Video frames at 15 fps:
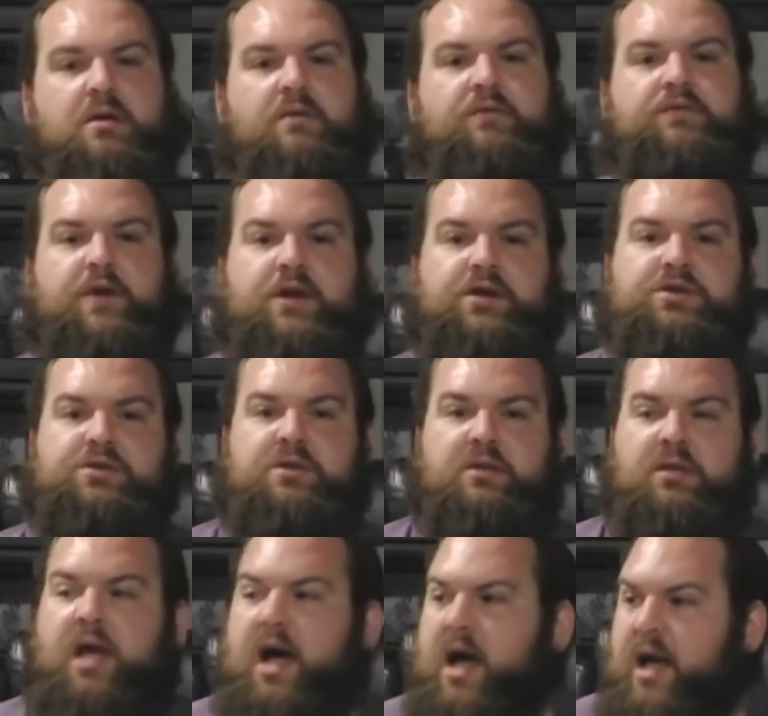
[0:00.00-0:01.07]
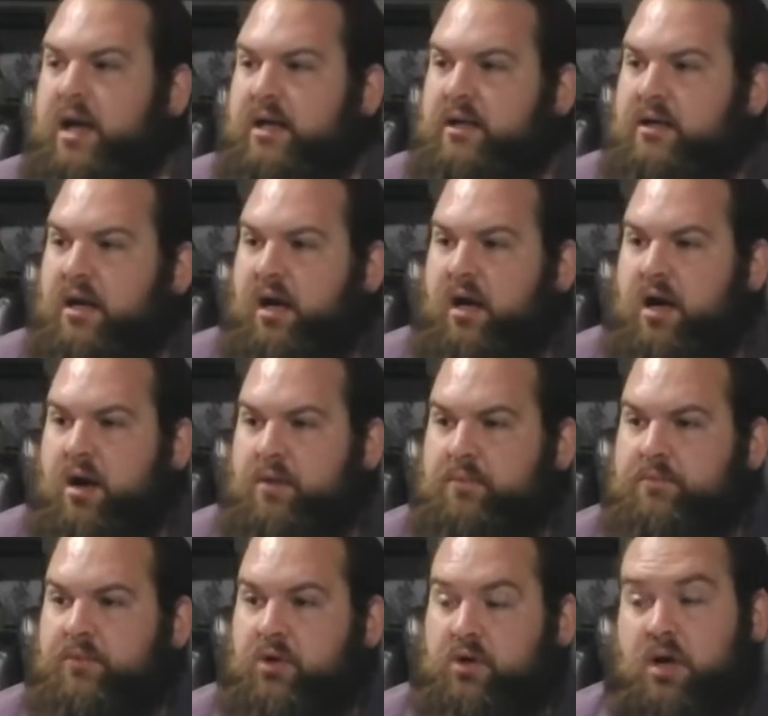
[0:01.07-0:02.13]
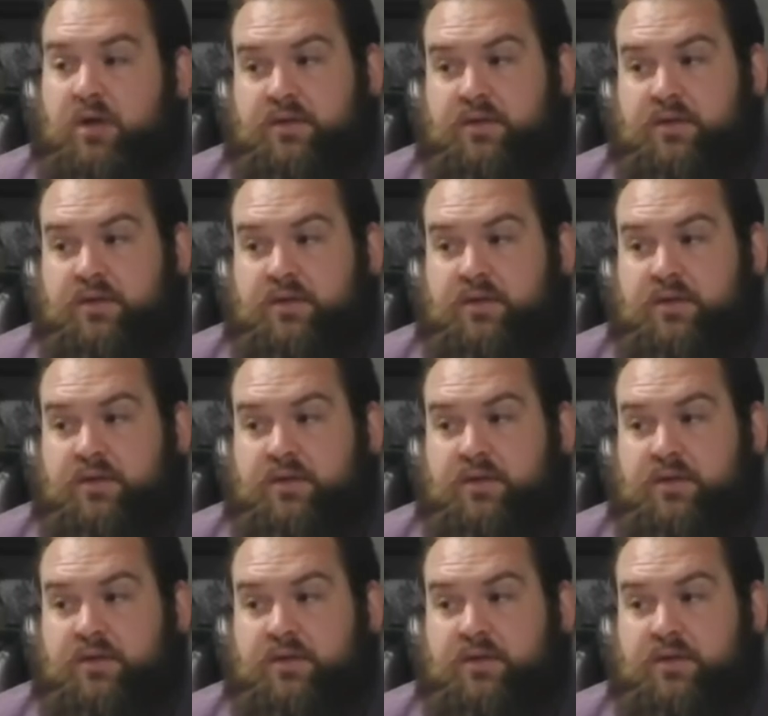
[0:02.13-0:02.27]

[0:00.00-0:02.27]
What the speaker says: finish the line, or